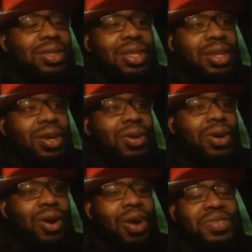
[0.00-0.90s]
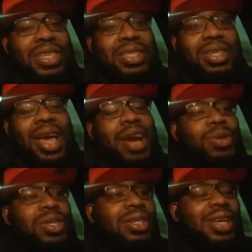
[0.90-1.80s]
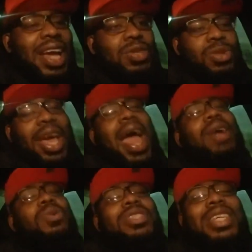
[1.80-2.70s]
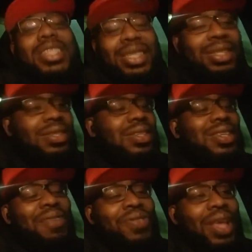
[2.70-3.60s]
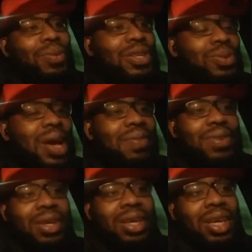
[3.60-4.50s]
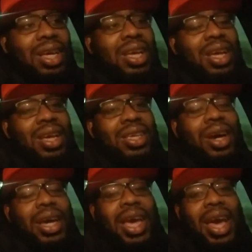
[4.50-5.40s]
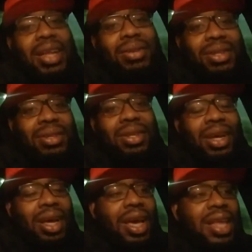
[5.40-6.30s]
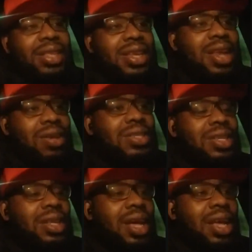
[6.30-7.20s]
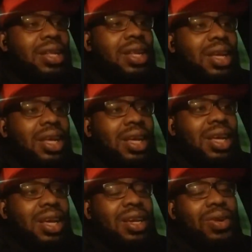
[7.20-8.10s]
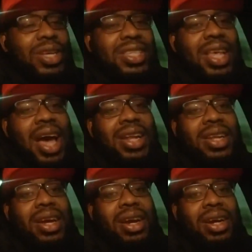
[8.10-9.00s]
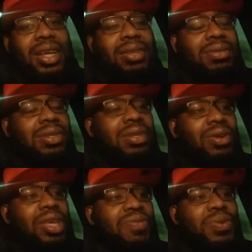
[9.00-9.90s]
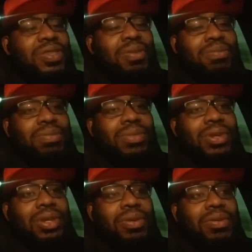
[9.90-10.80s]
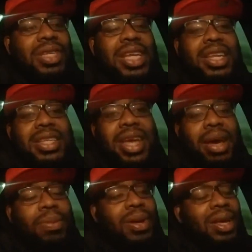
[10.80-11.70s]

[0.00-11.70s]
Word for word: you know, off-season acquisitions because I feel like we do have a young cat, uh, Anthony Nelson, that you know can slide in there and you know give you some needed depth.